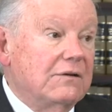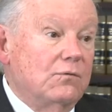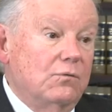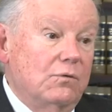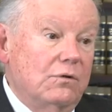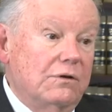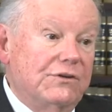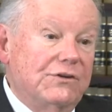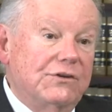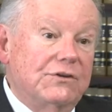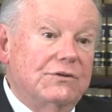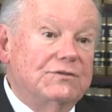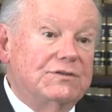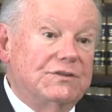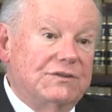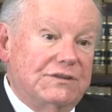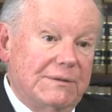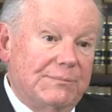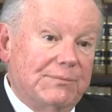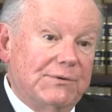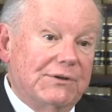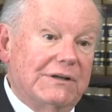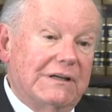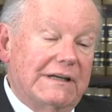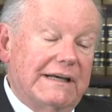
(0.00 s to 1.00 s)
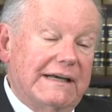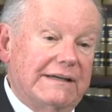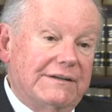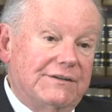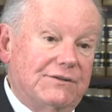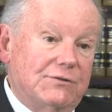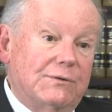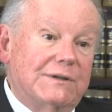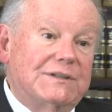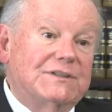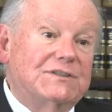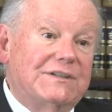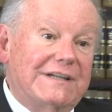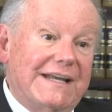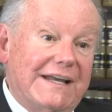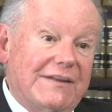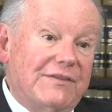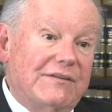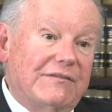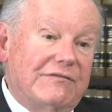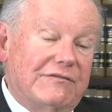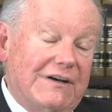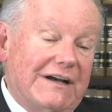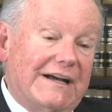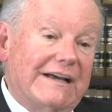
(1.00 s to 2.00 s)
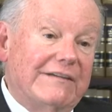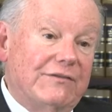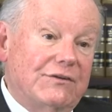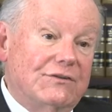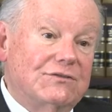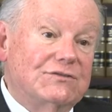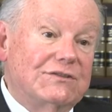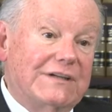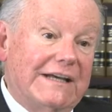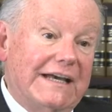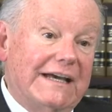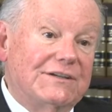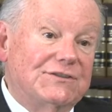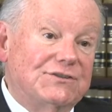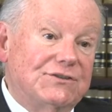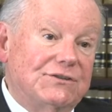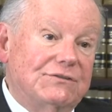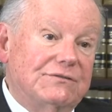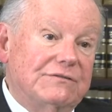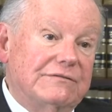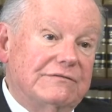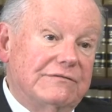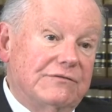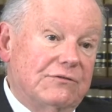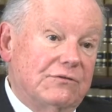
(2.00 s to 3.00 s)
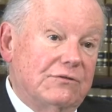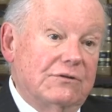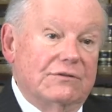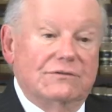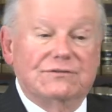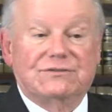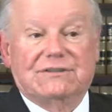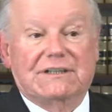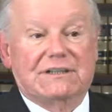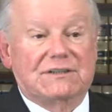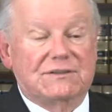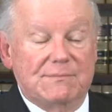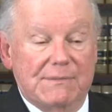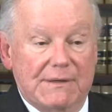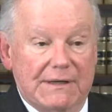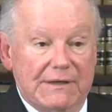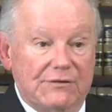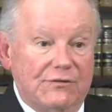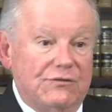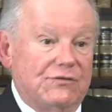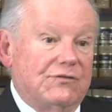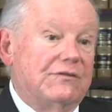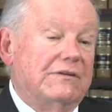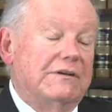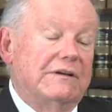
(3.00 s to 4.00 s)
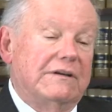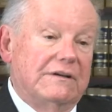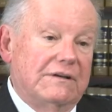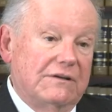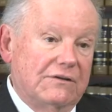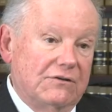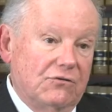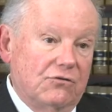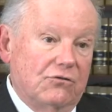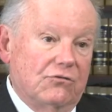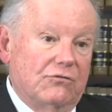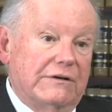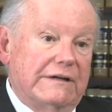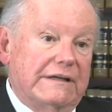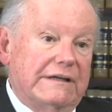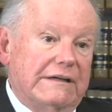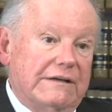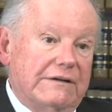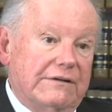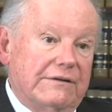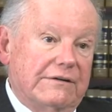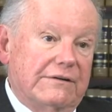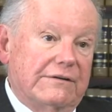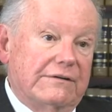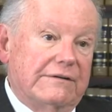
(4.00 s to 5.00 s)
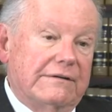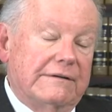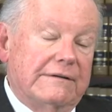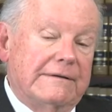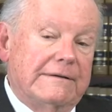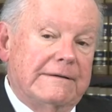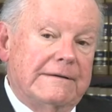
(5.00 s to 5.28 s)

Will you stipulate to extend the five year statute for six months or a year?